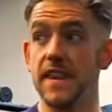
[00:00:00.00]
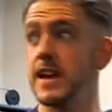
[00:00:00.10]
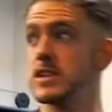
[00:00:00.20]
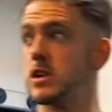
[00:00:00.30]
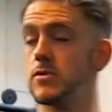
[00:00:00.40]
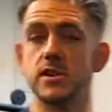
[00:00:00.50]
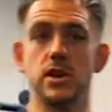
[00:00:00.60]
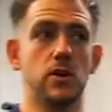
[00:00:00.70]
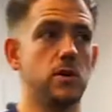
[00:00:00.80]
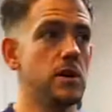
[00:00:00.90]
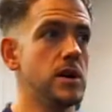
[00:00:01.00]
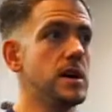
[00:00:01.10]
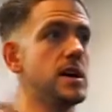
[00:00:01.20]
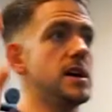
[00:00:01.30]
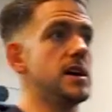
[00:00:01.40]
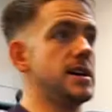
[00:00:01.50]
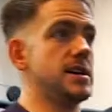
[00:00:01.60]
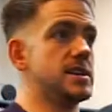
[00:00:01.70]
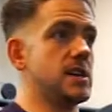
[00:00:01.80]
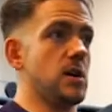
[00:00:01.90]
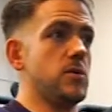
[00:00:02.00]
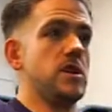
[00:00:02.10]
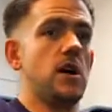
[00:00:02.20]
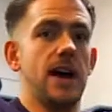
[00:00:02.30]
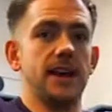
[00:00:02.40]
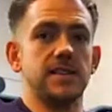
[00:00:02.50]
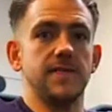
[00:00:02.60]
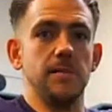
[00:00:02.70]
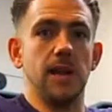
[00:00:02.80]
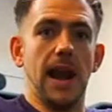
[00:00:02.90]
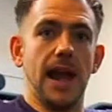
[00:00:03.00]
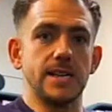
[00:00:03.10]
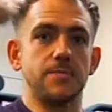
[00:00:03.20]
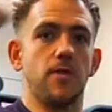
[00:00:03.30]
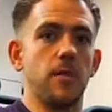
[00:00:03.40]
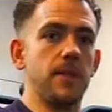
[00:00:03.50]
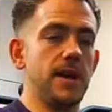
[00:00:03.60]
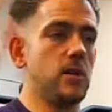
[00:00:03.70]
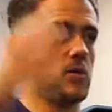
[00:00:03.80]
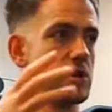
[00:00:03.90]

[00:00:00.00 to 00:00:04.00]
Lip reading: things I would do is I would not activate my lats properly,